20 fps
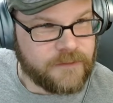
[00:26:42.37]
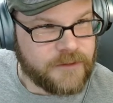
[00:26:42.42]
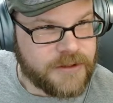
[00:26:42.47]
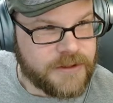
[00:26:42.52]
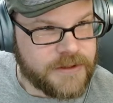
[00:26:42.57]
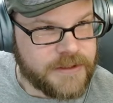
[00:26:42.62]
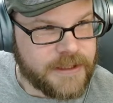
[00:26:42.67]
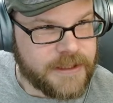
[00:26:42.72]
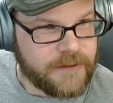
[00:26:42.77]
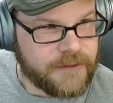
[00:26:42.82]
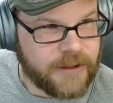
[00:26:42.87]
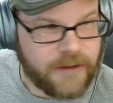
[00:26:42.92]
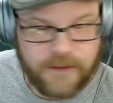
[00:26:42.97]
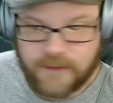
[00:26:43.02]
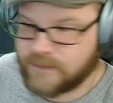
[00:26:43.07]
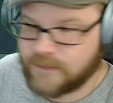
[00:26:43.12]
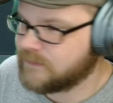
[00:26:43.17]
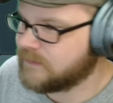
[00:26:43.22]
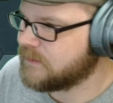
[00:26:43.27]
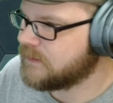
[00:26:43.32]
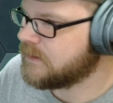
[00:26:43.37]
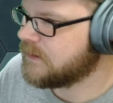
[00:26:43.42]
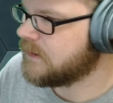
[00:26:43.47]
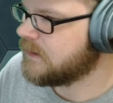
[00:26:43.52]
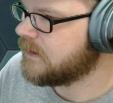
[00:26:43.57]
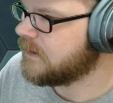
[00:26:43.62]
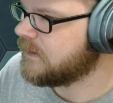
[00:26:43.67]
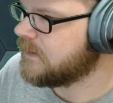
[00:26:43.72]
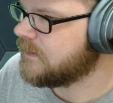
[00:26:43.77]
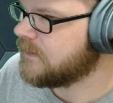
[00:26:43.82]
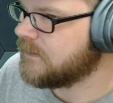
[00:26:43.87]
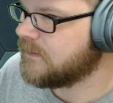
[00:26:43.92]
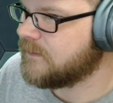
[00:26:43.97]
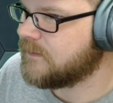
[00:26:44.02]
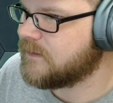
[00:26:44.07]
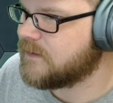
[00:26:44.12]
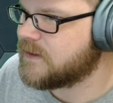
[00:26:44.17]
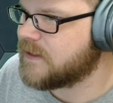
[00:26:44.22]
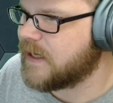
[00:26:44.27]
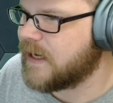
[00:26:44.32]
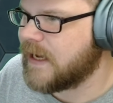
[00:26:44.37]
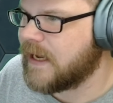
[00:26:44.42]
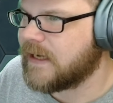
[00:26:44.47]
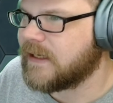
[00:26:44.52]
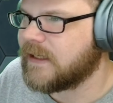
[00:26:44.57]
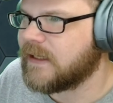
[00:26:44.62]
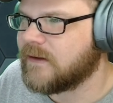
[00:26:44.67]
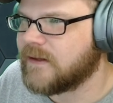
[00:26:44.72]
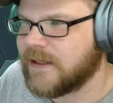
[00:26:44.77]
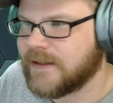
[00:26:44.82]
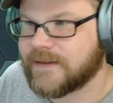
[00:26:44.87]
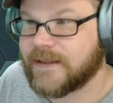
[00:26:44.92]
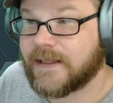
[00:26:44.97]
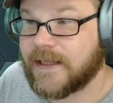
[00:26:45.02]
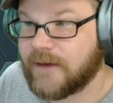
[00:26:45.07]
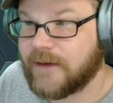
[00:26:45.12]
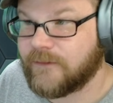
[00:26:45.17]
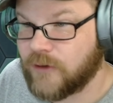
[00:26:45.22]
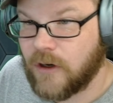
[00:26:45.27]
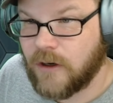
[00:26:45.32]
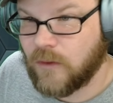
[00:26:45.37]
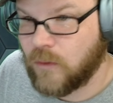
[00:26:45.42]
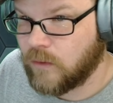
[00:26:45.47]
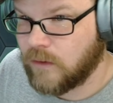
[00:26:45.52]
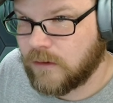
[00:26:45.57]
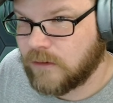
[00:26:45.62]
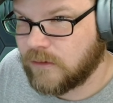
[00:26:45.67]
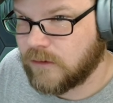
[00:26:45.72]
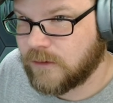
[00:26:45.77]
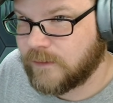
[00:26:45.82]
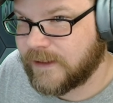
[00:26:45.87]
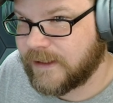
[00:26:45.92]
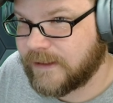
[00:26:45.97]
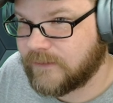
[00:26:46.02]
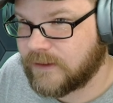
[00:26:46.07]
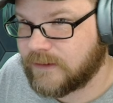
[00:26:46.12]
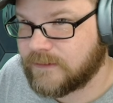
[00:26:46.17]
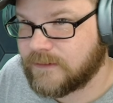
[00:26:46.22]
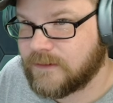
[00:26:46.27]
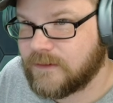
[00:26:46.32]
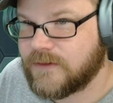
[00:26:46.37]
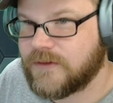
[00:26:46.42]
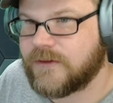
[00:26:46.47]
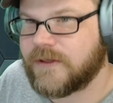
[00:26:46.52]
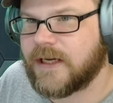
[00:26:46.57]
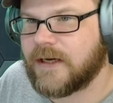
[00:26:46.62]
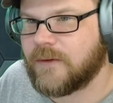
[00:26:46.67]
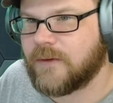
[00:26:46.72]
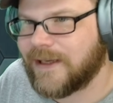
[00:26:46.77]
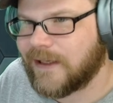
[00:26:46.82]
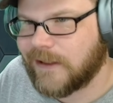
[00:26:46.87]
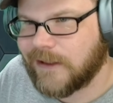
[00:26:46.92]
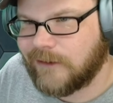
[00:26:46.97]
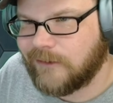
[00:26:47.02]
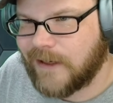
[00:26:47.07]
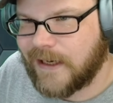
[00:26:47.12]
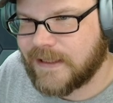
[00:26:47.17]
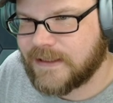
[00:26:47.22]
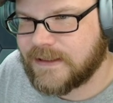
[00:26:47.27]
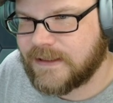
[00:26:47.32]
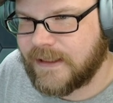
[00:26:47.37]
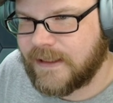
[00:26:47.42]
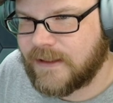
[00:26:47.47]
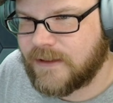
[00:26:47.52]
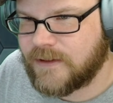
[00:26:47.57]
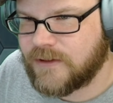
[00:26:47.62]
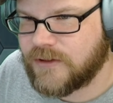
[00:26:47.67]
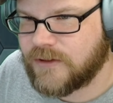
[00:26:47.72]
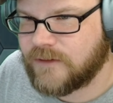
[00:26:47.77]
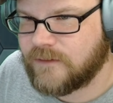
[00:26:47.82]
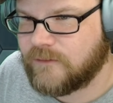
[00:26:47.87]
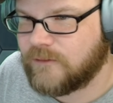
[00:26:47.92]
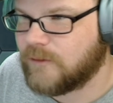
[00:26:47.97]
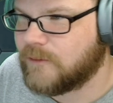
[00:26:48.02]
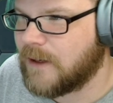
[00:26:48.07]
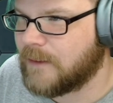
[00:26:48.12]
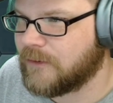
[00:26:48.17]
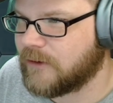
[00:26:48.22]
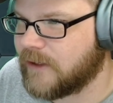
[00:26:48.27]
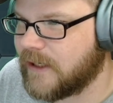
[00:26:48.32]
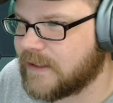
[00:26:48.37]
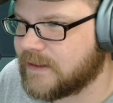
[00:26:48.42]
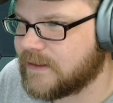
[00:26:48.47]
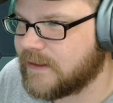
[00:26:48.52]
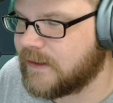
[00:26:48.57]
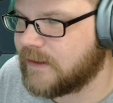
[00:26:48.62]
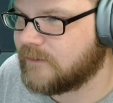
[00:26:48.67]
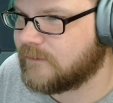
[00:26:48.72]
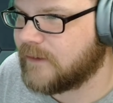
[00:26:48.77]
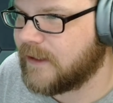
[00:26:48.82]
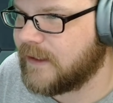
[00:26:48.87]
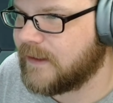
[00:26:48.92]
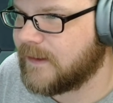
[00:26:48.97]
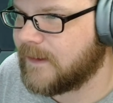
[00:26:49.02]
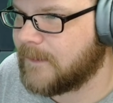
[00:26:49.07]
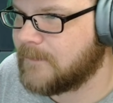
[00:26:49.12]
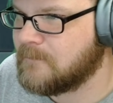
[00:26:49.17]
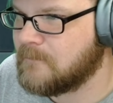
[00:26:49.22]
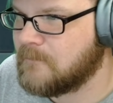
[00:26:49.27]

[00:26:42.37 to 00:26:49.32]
which is down here. To add in things like that frog oracle or whatever. So now we got a grassland. We'll pop a grassland in right there.